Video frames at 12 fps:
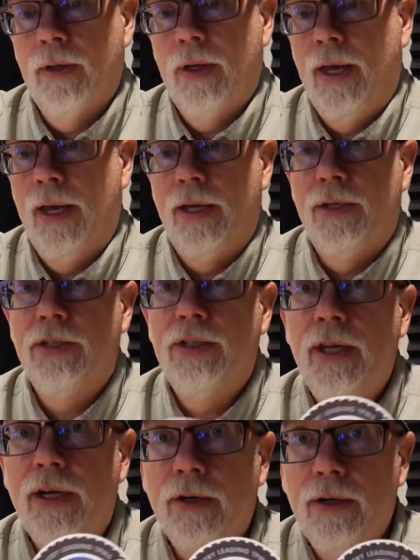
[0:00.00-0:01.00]
a
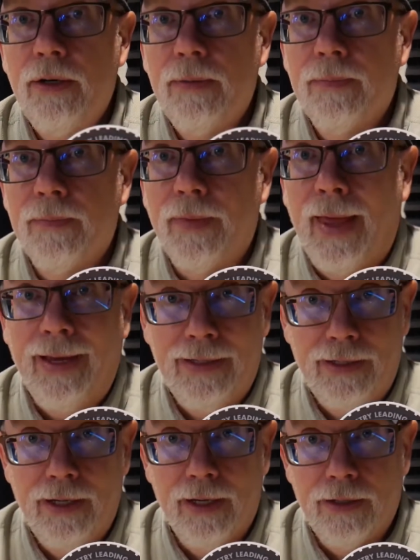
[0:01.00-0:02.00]
sticker, thanks
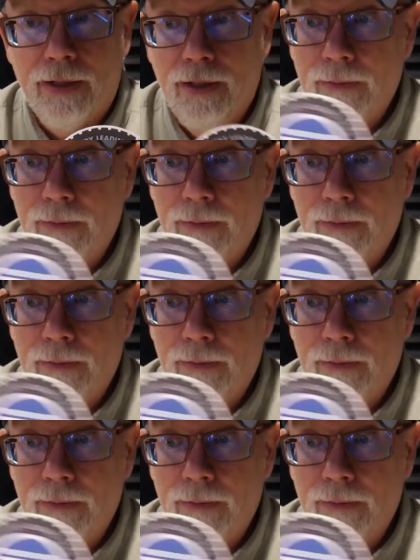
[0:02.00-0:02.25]
TST,